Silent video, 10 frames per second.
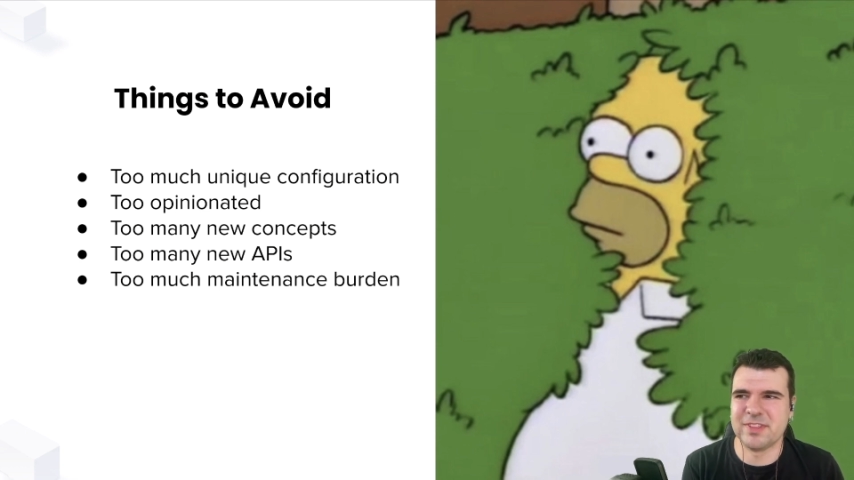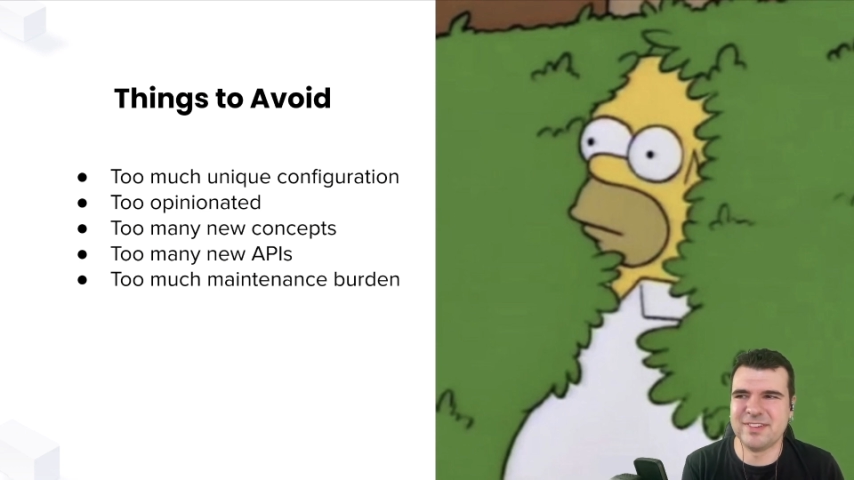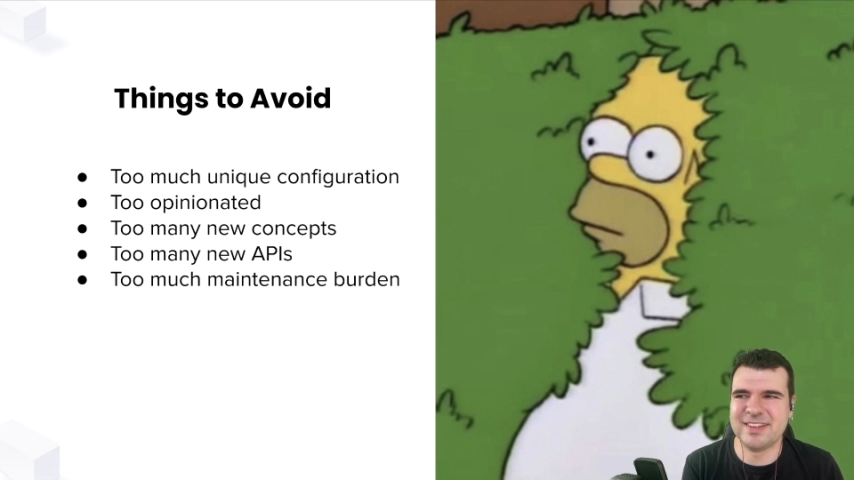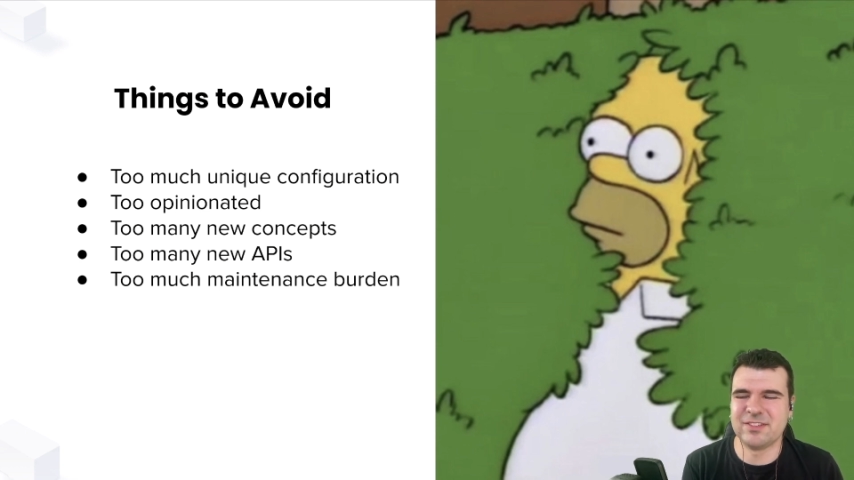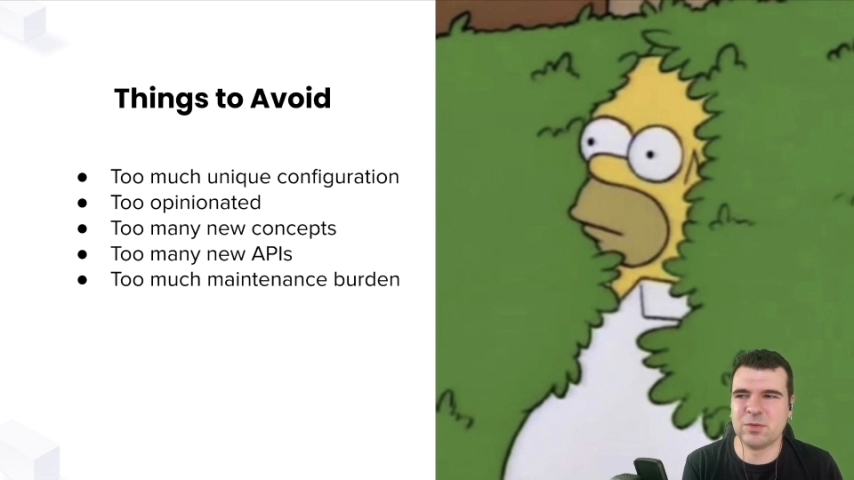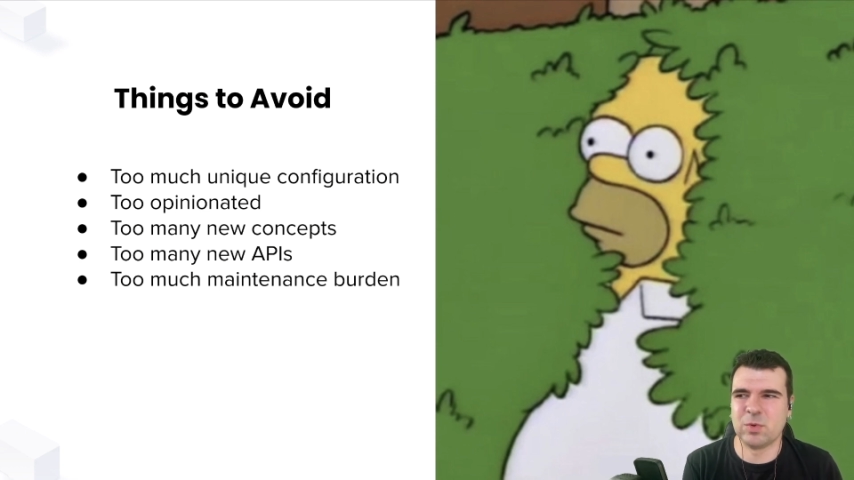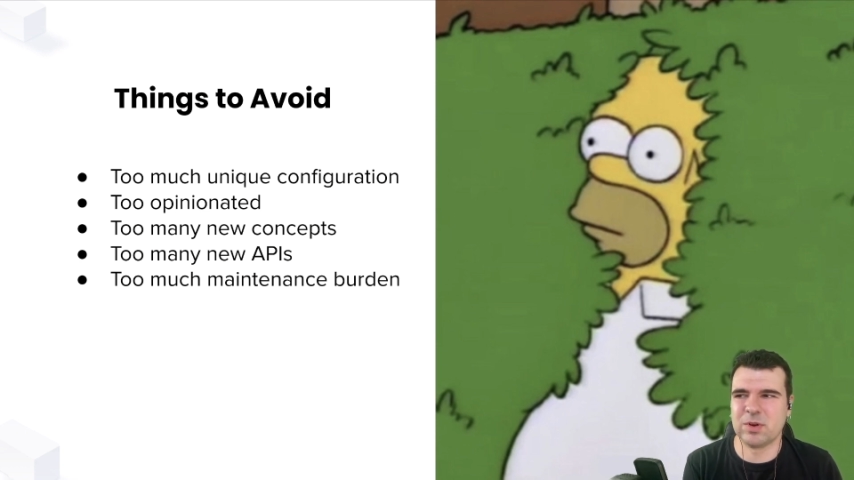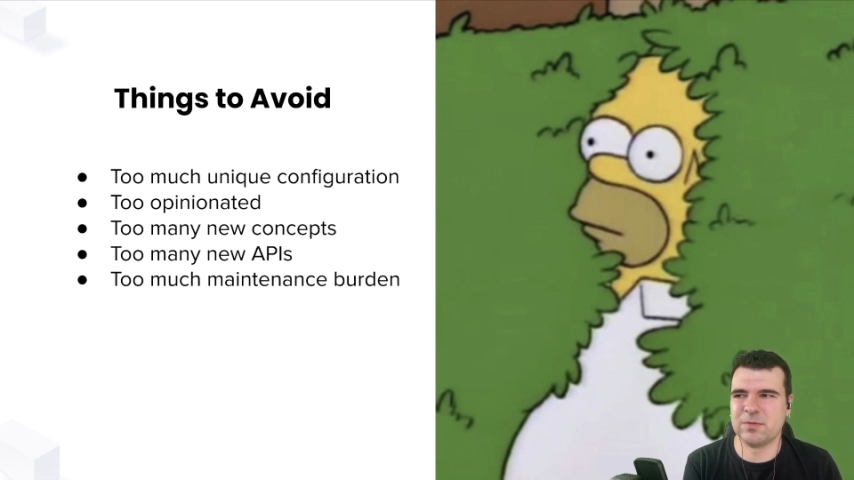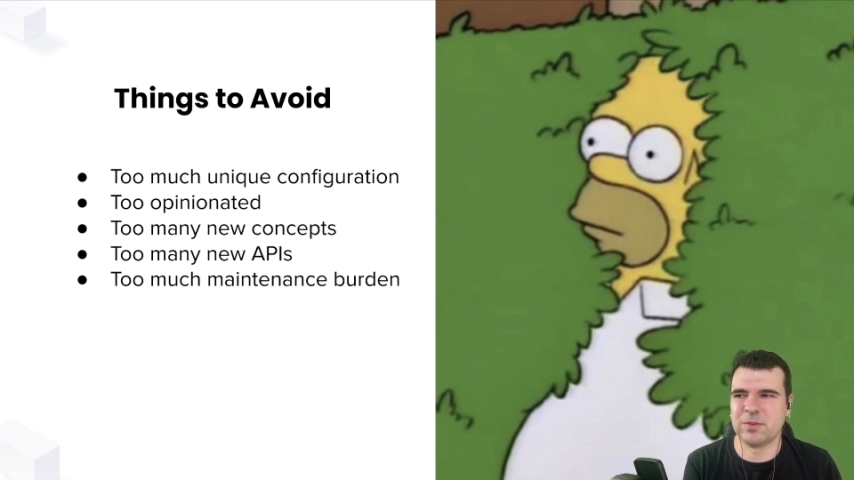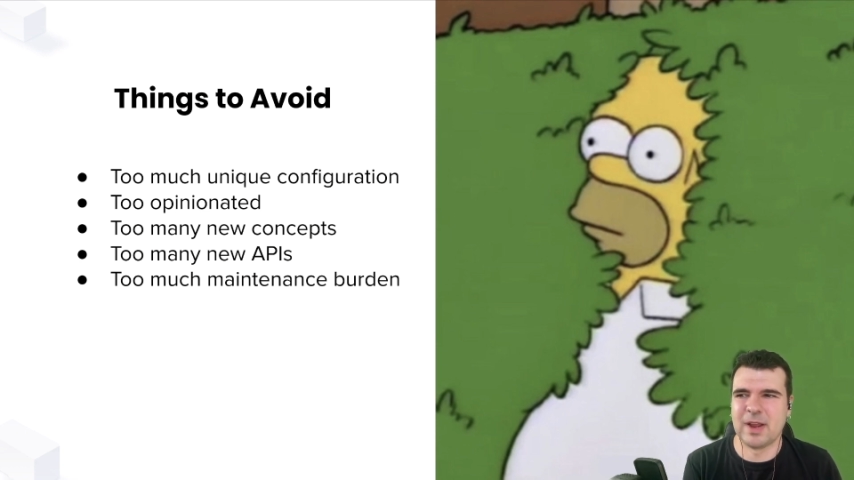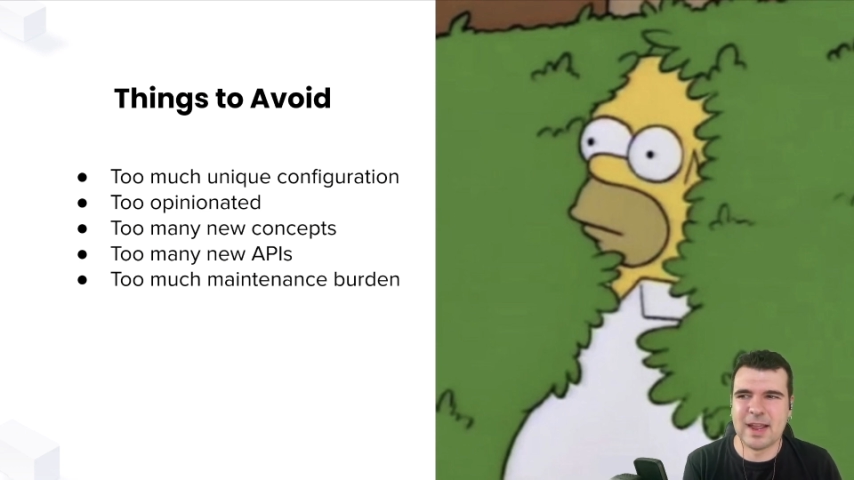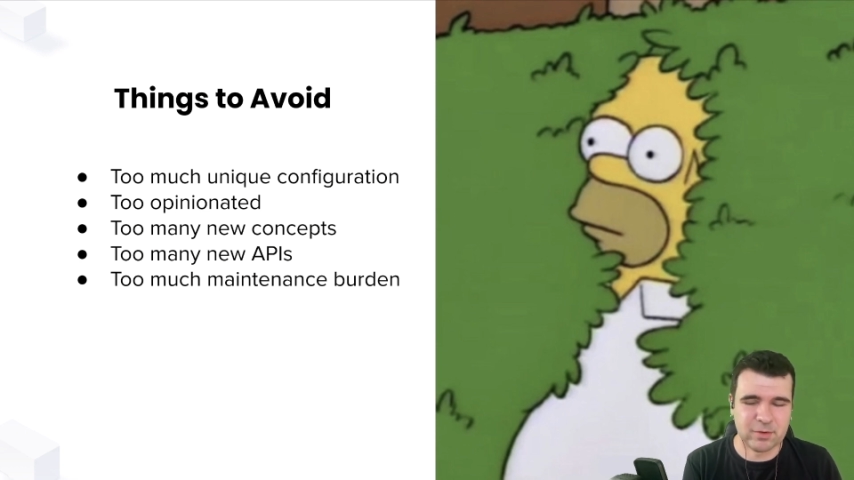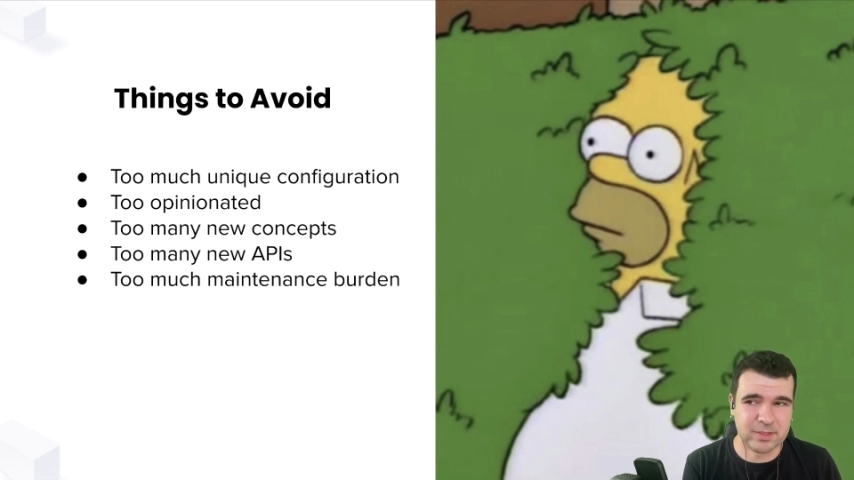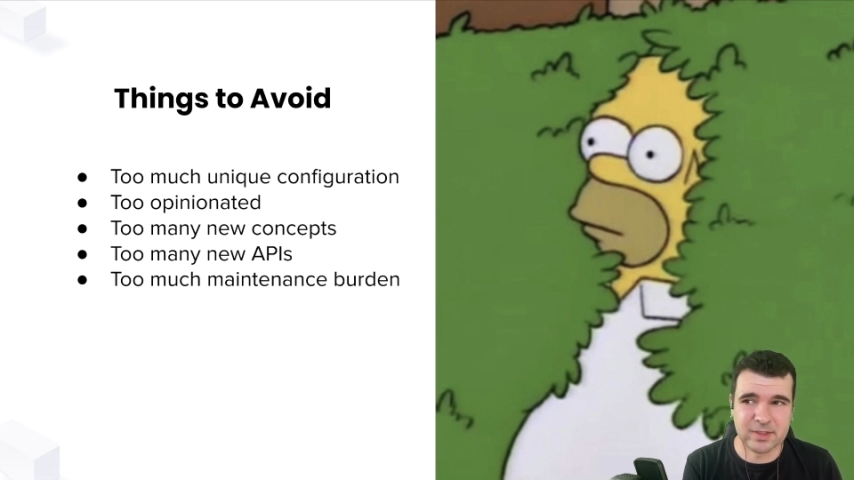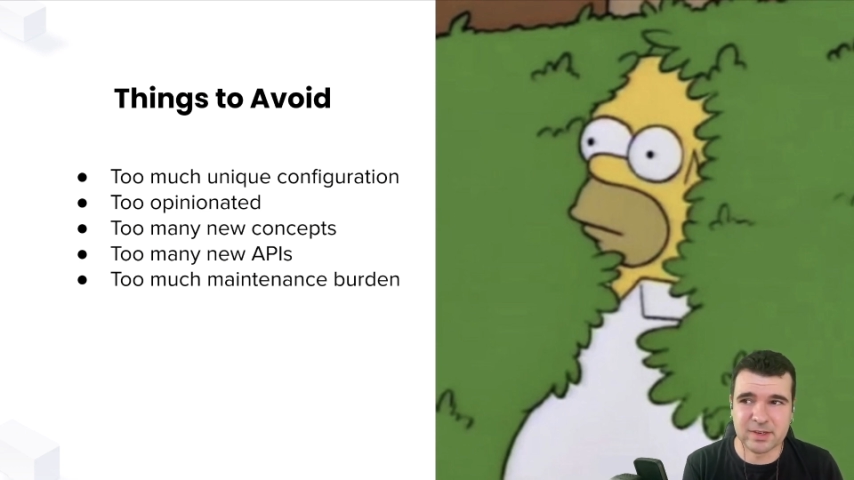this needs to work for
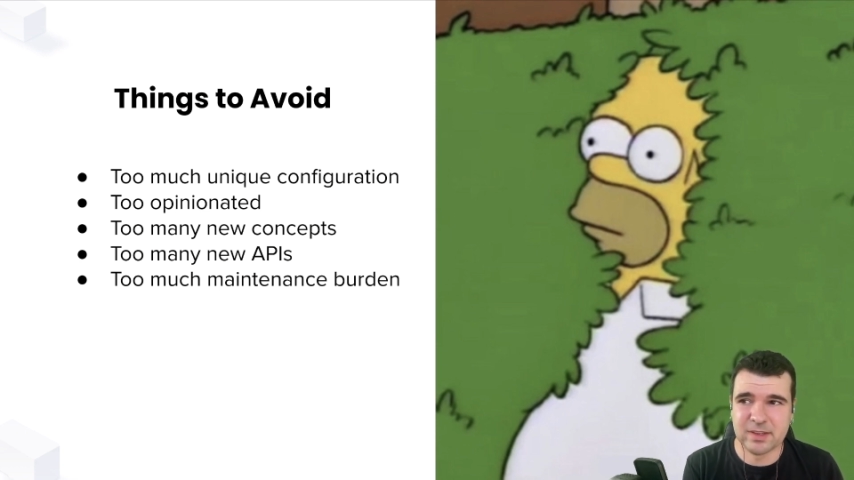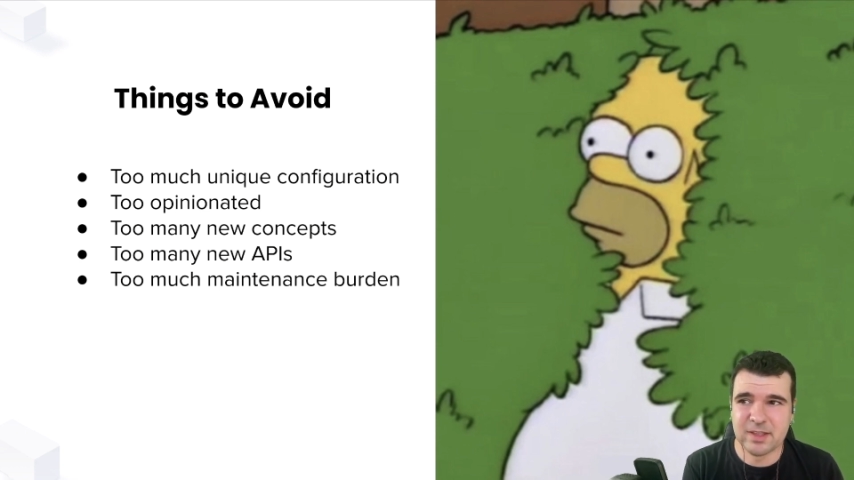everything.